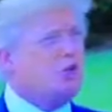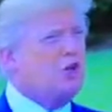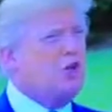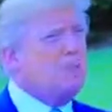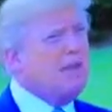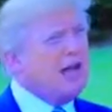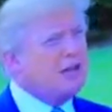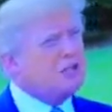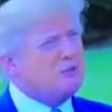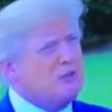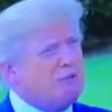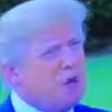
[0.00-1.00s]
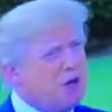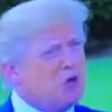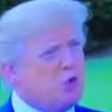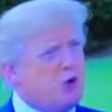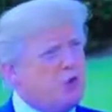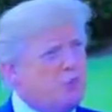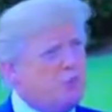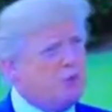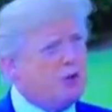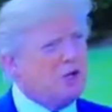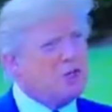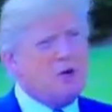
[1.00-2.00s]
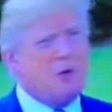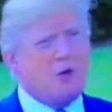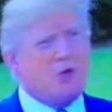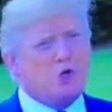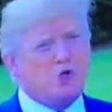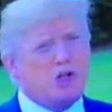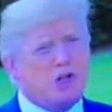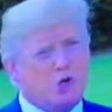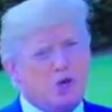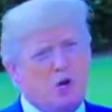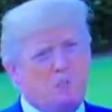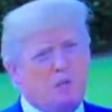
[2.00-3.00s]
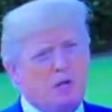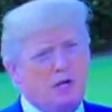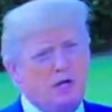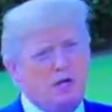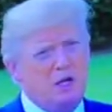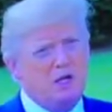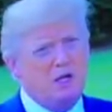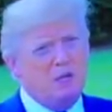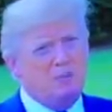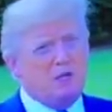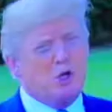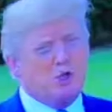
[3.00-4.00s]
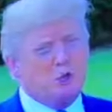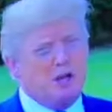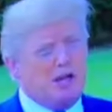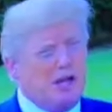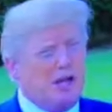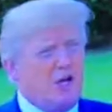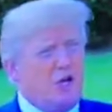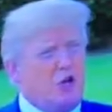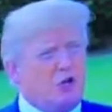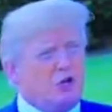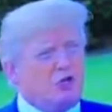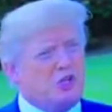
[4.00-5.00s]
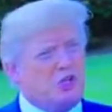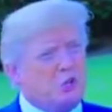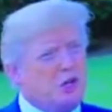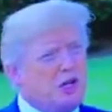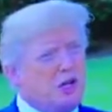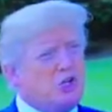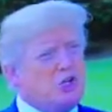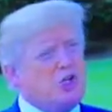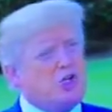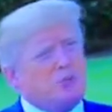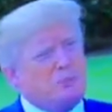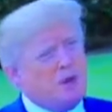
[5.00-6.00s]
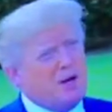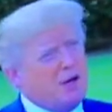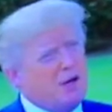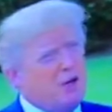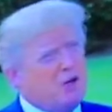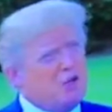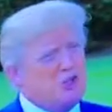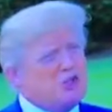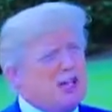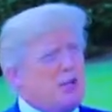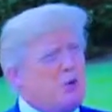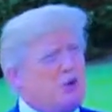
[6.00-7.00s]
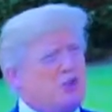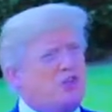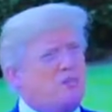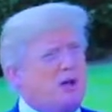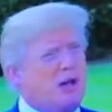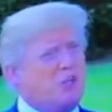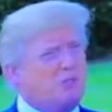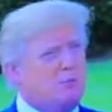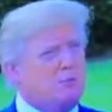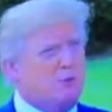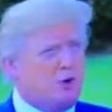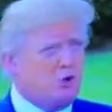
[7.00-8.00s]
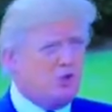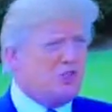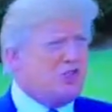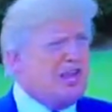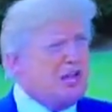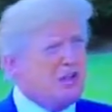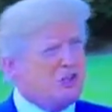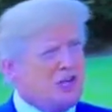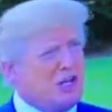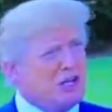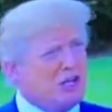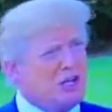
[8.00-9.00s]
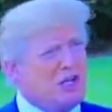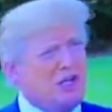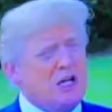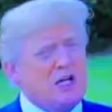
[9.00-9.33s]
term maximum pressure anymore, because I don't want to use that term. Because we're getting along, you see the relationship, we're getting along. So it's not a question of maximum pressure. It's staying essentially